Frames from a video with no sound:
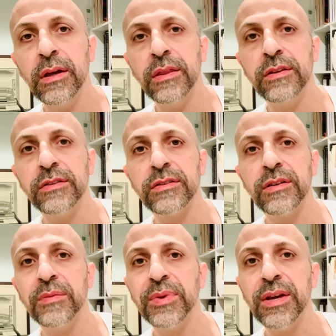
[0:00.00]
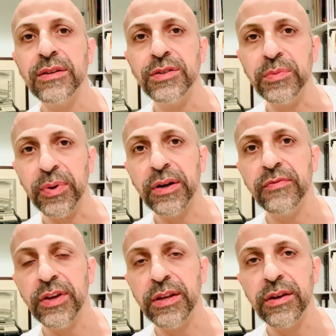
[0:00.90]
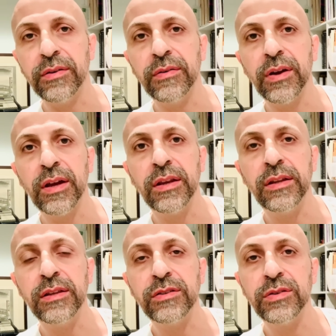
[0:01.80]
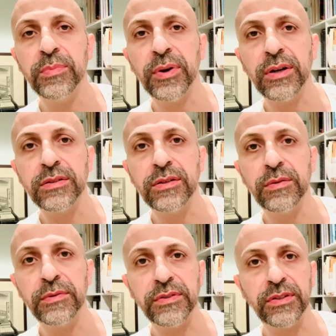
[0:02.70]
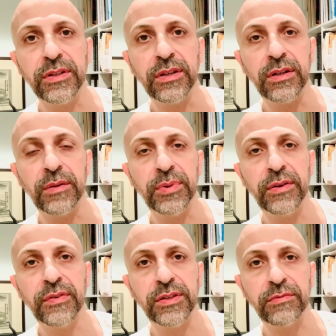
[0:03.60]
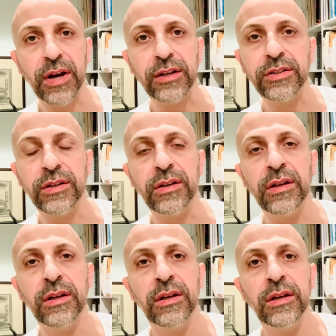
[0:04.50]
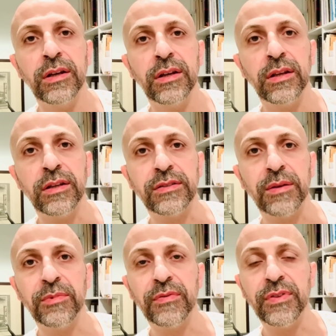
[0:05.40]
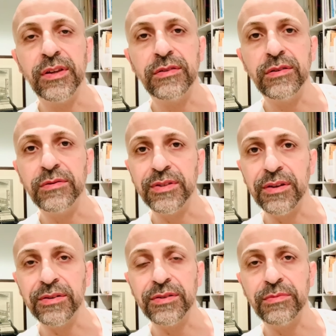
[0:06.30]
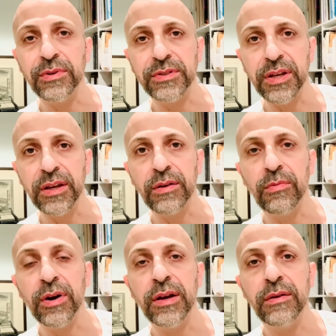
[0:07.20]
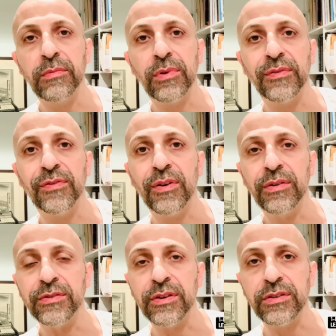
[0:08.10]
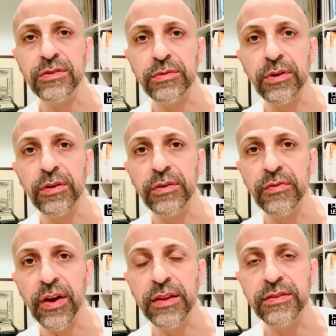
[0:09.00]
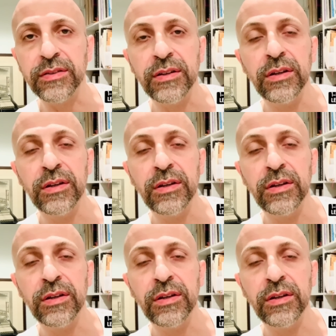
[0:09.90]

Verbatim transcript: This is going to be a two-part video, and in these two parts you will see a bit of a direction that some of these new series will take. One will focus on historical events